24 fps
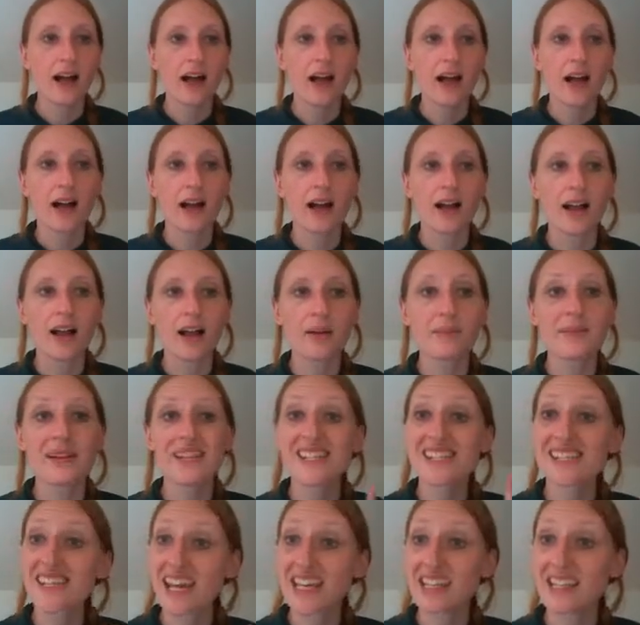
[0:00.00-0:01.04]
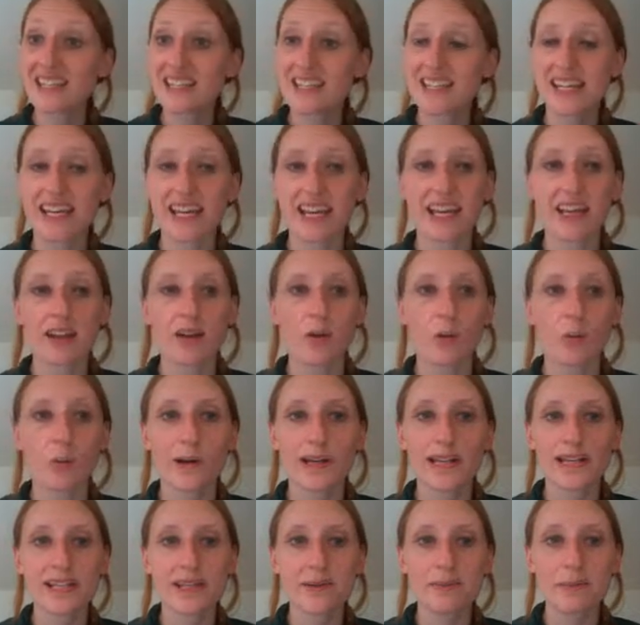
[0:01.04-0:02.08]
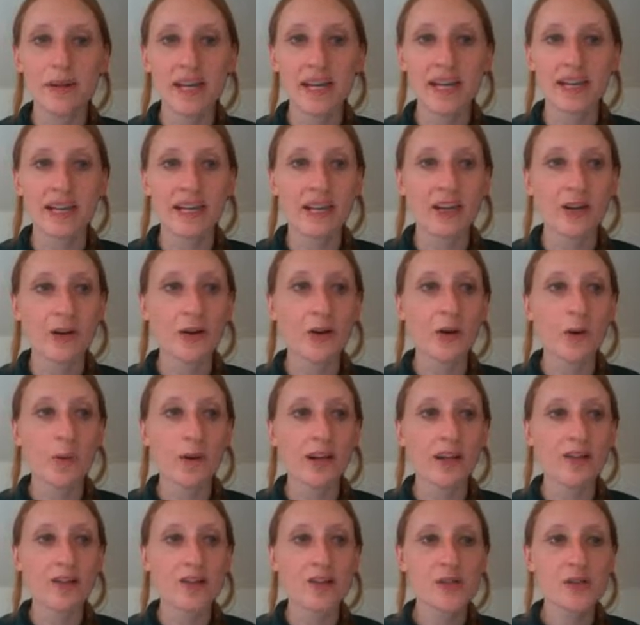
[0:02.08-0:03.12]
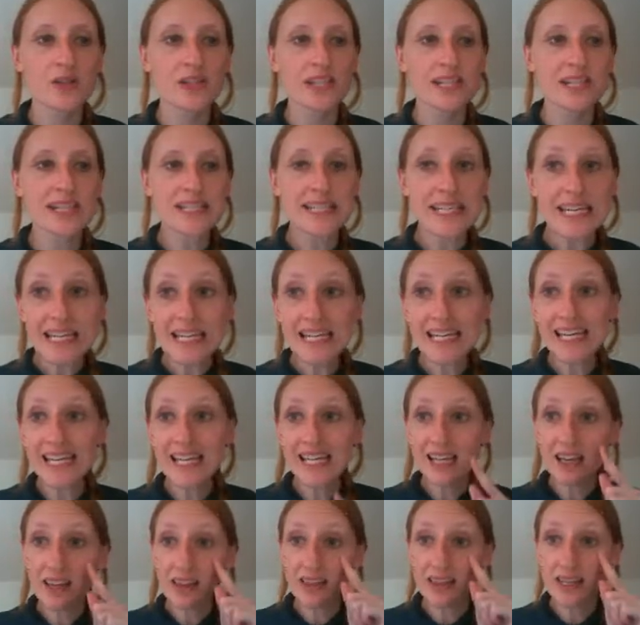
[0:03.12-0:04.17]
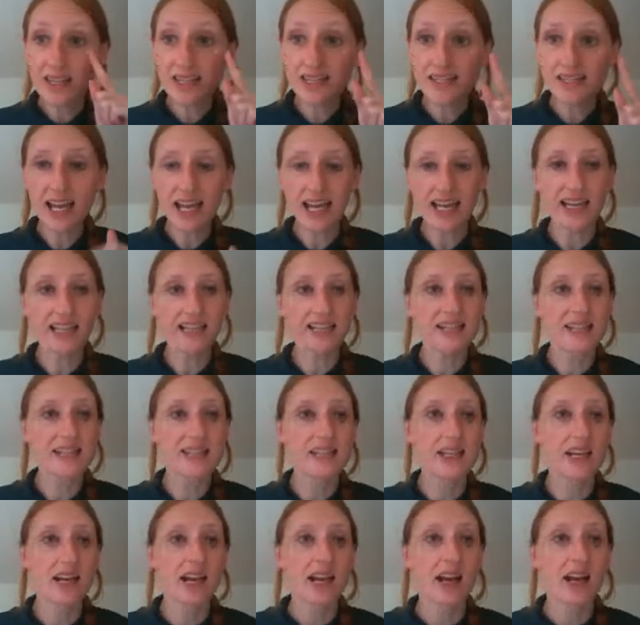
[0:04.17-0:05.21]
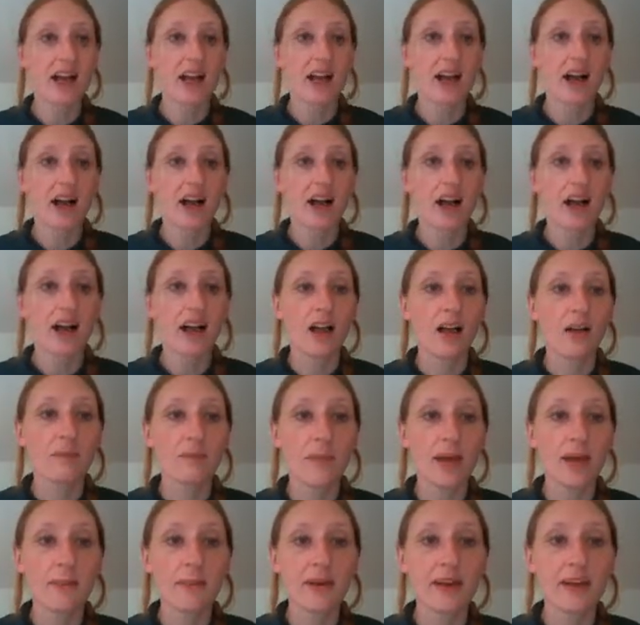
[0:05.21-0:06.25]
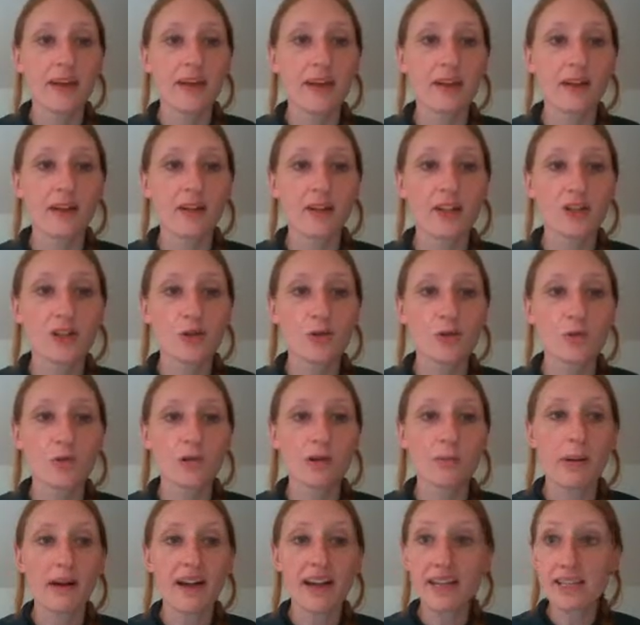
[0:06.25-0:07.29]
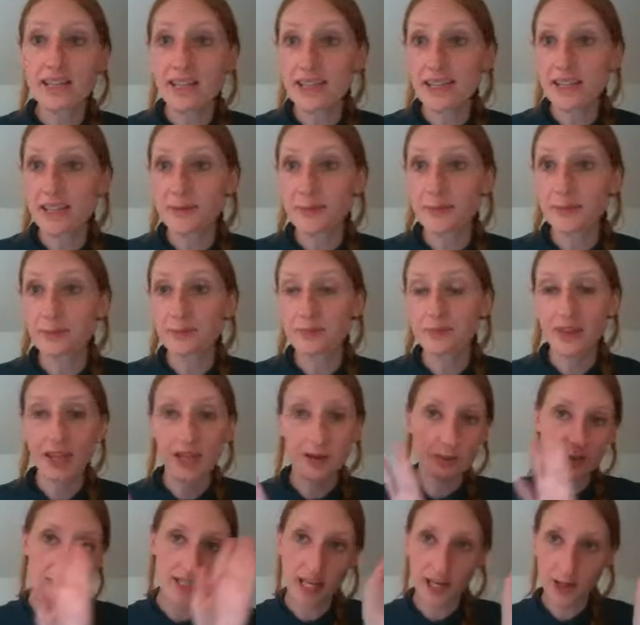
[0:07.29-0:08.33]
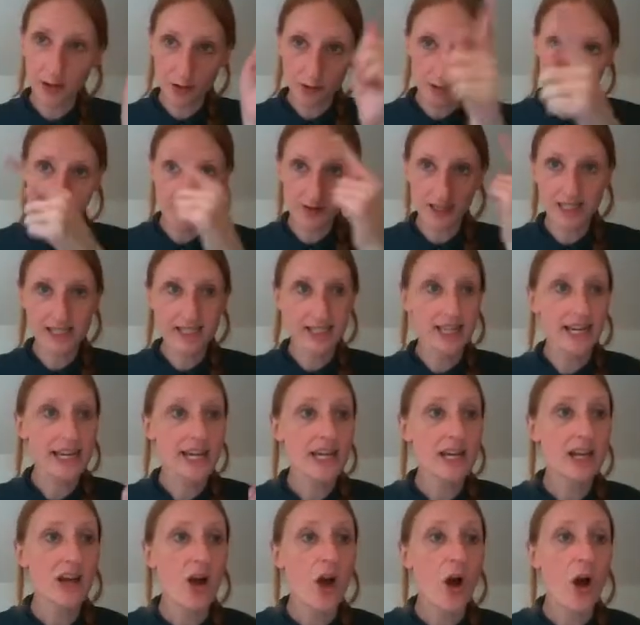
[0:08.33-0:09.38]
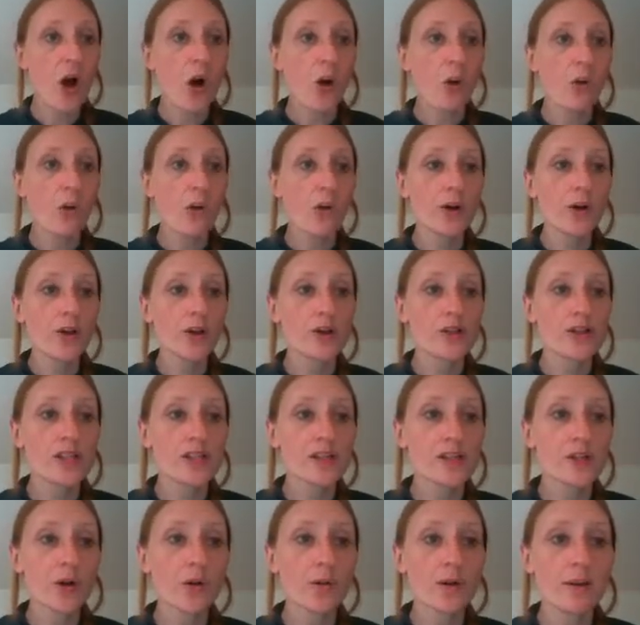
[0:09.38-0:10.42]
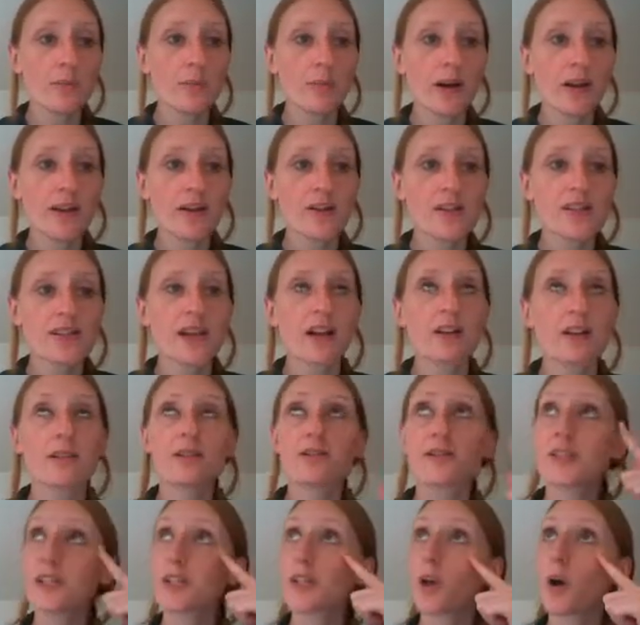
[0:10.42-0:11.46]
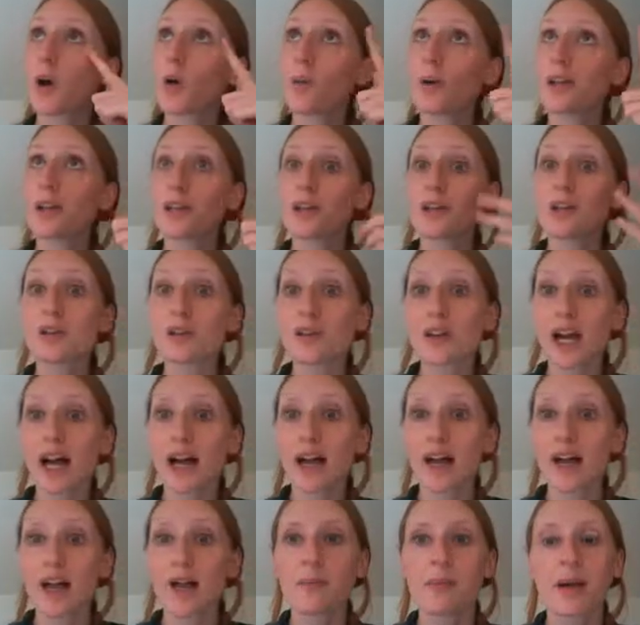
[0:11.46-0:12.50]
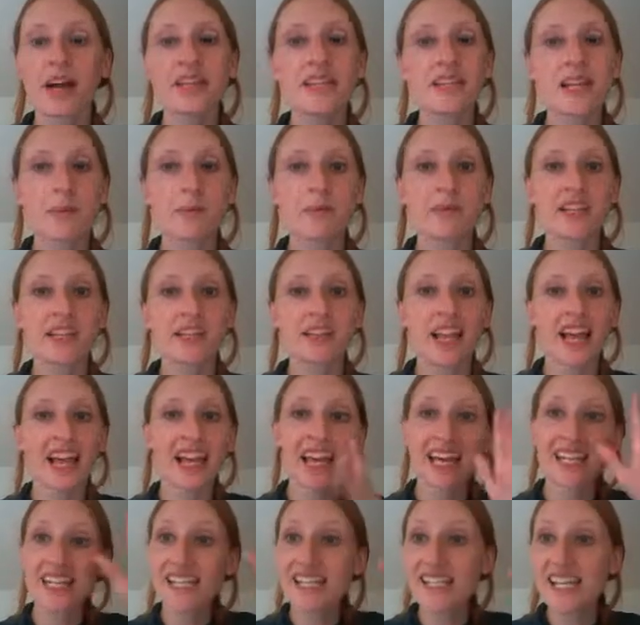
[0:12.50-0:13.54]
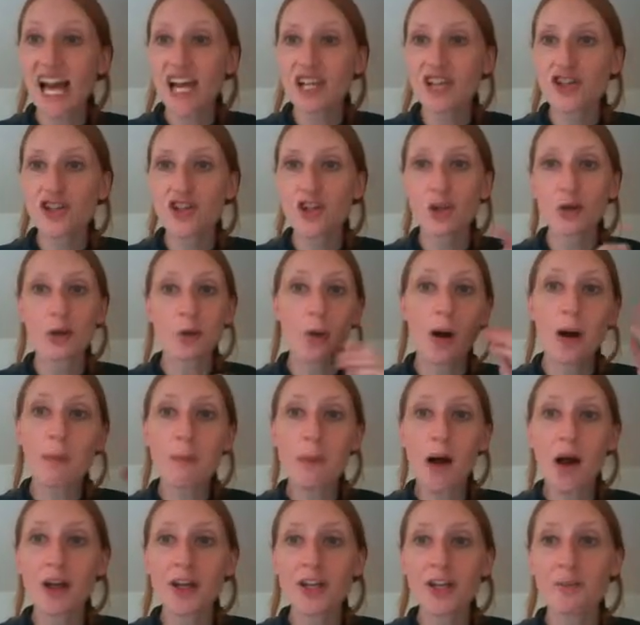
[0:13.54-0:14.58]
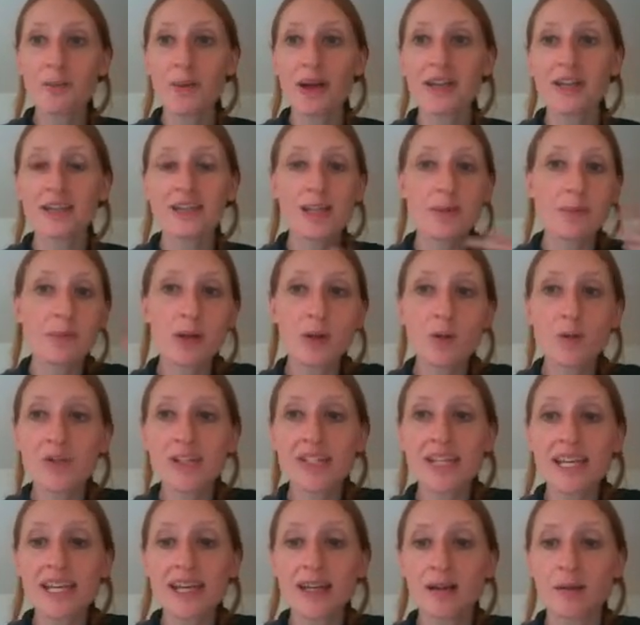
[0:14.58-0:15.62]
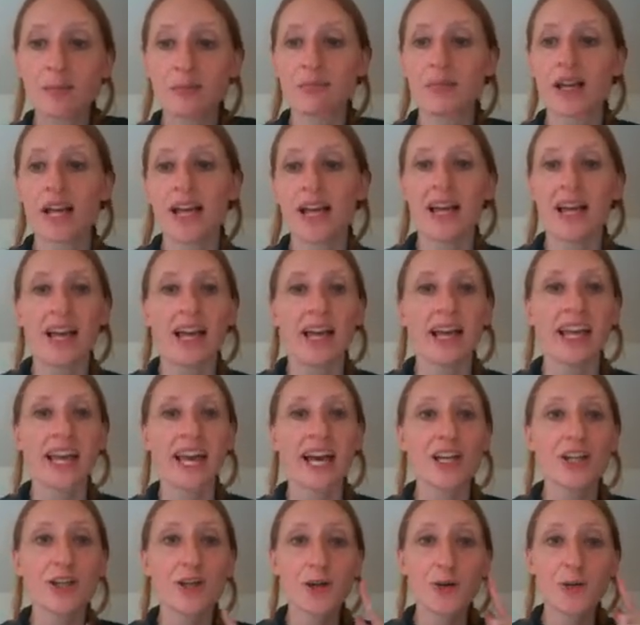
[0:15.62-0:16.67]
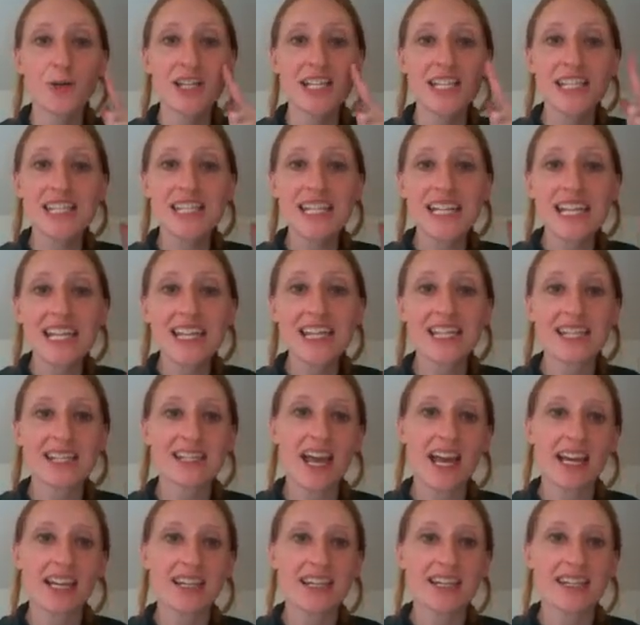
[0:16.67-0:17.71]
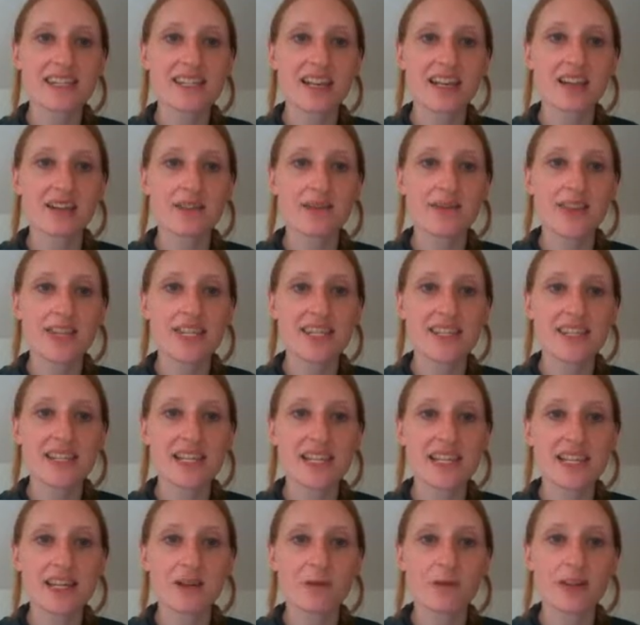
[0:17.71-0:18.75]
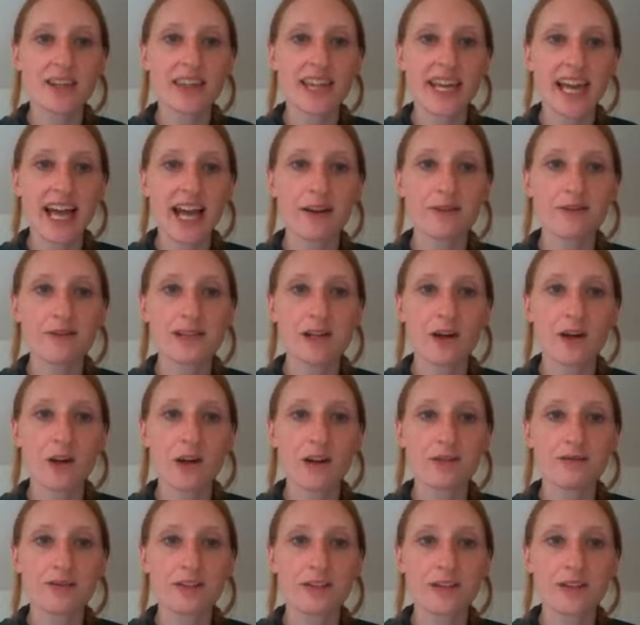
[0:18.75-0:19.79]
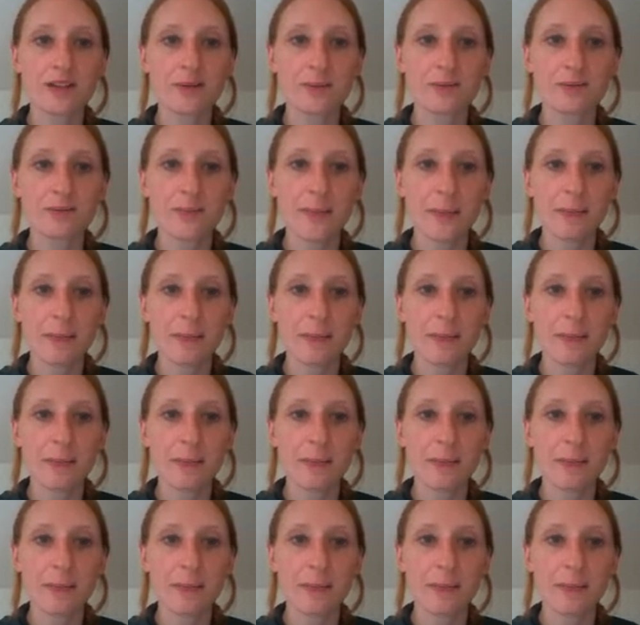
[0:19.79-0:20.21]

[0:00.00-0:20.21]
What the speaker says: Sightseeing, what does it mean? You're going to see the sights. Maybe on a tour bus that will take you around the city, or you're just going by yourself to go and look at something like a statue, a monument, a museum. Yeah, you're going to see the sights of the city, what they have to offer.